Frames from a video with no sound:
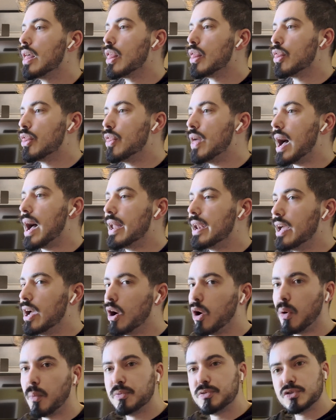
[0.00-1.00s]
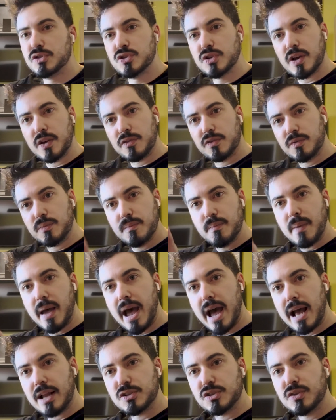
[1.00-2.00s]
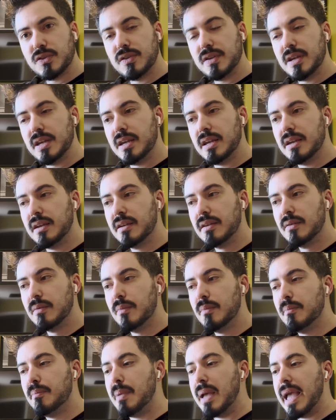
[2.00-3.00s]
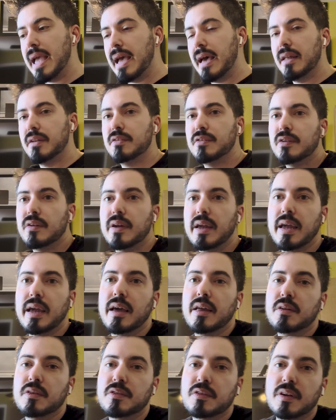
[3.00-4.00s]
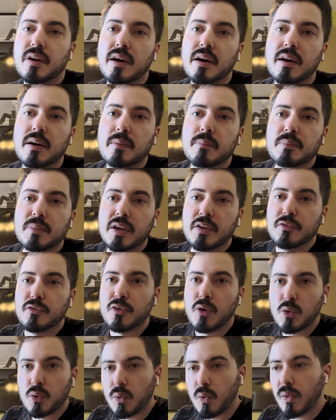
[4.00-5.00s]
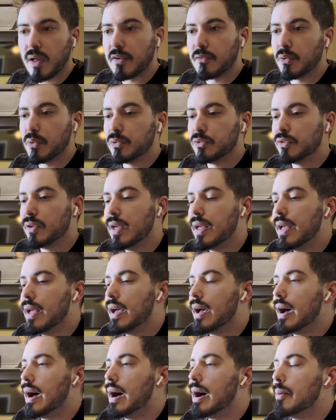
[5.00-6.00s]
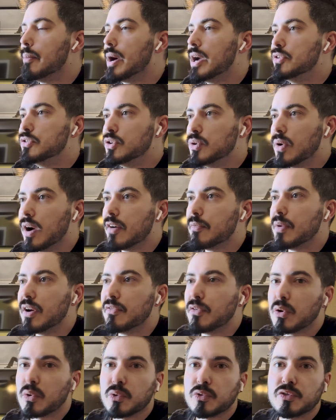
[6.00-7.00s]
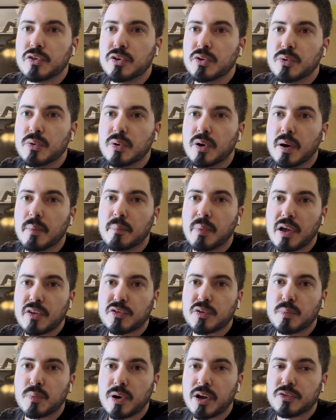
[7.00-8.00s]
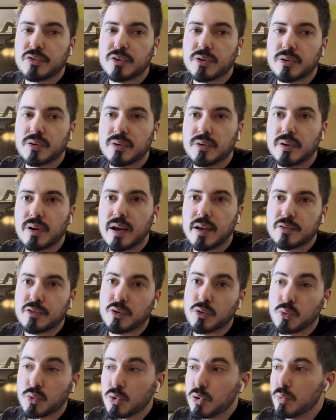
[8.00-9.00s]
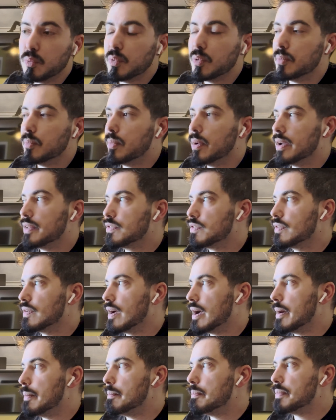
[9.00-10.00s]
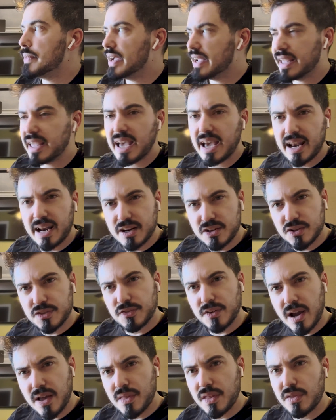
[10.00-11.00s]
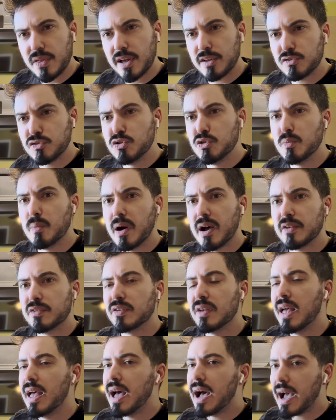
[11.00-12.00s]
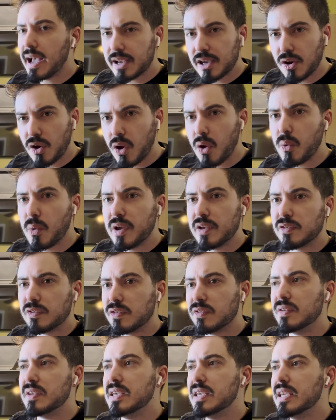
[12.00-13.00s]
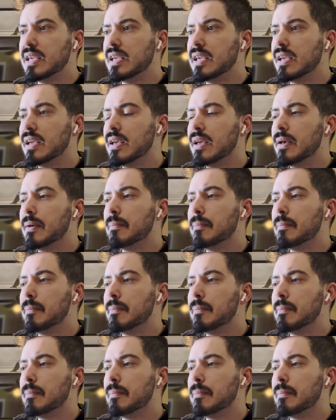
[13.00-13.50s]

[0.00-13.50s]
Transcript: that helps just match the band and vocal levels. I do have my vocals into a bus compressor as a group, but again, I just find that 2-bus, I can always see